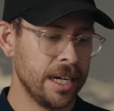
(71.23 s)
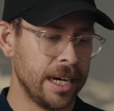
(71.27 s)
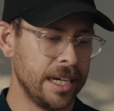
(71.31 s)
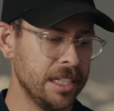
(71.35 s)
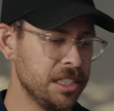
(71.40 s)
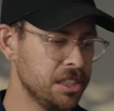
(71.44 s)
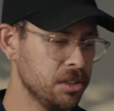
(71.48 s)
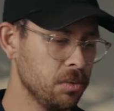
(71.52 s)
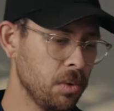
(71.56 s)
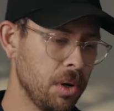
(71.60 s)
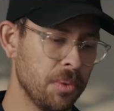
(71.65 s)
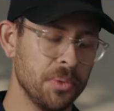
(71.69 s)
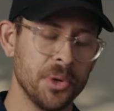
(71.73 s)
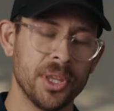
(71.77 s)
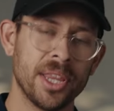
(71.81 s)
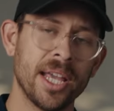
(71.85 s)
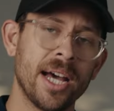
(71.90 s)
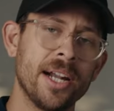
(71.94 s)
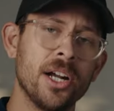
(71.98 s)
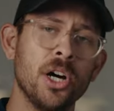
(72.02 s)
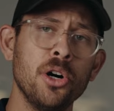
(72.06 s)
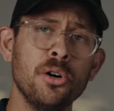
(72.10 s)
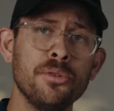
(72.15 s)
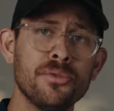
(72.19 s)
I just went with
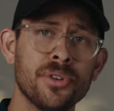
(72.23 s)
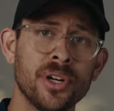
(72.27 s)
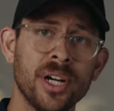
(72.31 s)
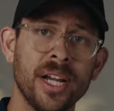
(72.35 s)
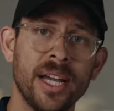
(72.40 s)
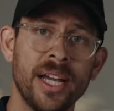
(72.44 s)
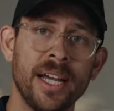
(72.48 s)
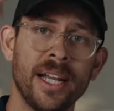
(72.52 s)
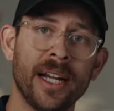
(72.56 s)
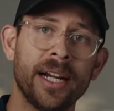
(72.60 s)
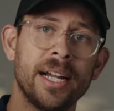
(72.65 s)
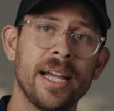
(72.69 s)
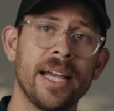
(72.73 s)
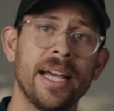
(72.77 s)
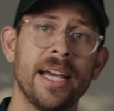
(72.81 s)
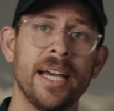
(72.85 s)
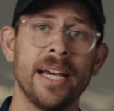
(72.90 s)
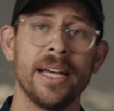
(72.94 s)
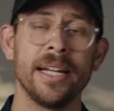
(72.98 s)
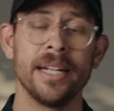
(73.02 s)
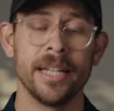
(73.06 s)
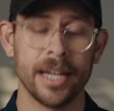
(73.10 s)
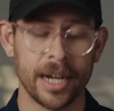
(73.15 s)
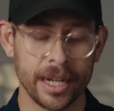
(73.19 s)
that overhead,
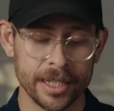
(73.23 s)
and